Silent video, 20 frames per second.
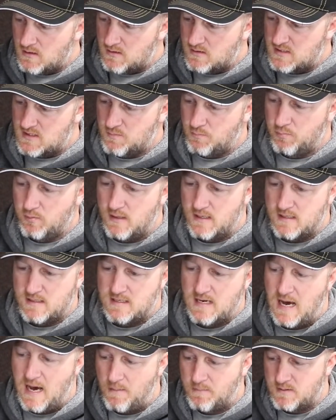
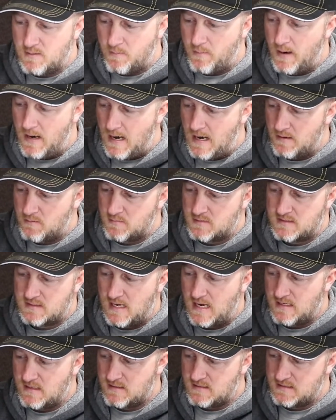split top to bottom,
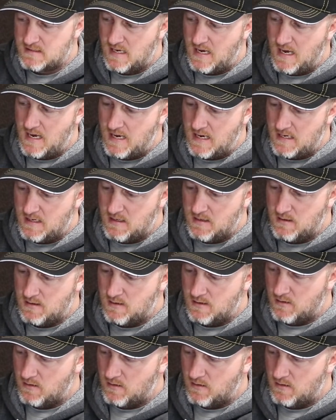side to side,